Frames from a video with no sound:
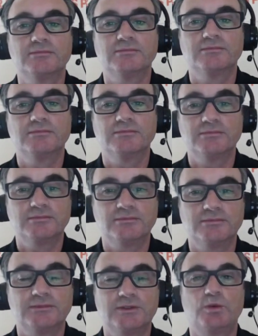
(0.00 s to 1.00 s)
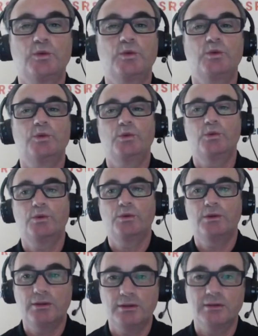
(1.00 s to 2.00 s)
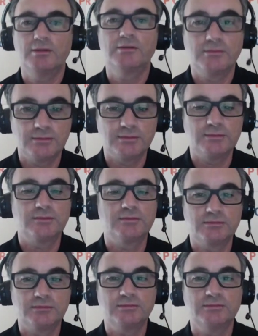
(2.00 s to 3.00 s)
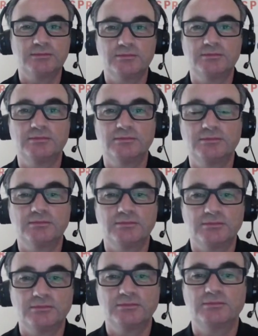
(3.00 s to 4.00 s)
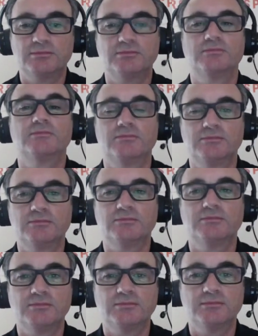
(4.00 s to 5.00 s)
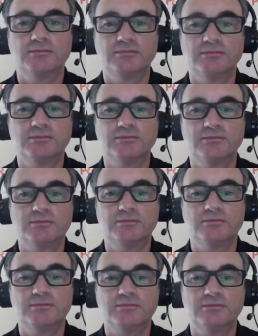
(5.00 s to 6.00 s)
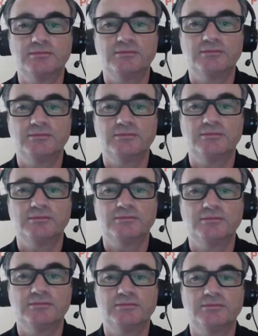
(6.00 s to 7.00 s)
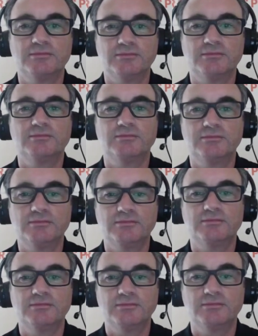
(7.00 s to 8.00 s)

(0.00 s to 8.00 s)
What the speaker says: (silent)